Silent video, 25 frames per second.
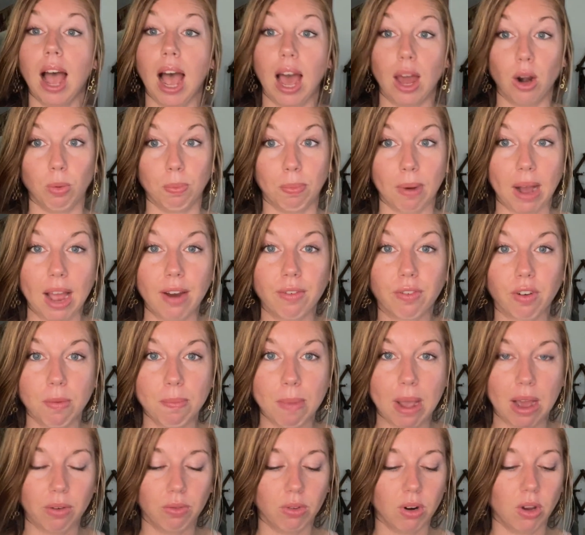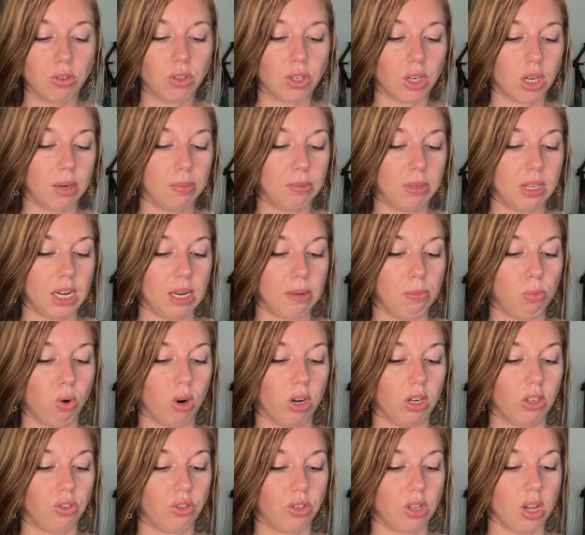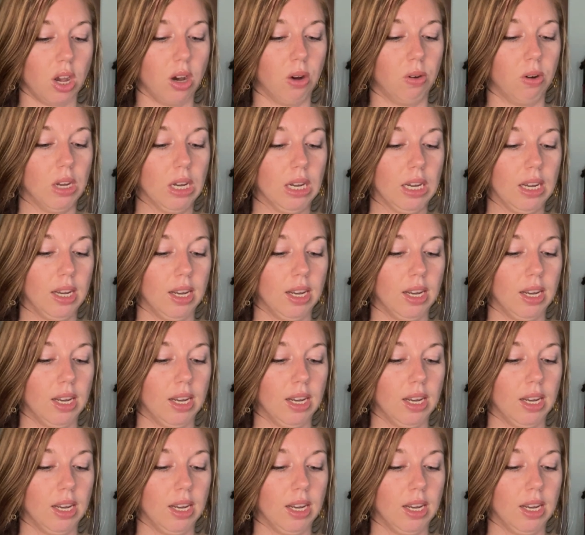I don't buy from Mountain Rose Herbs anymore, so,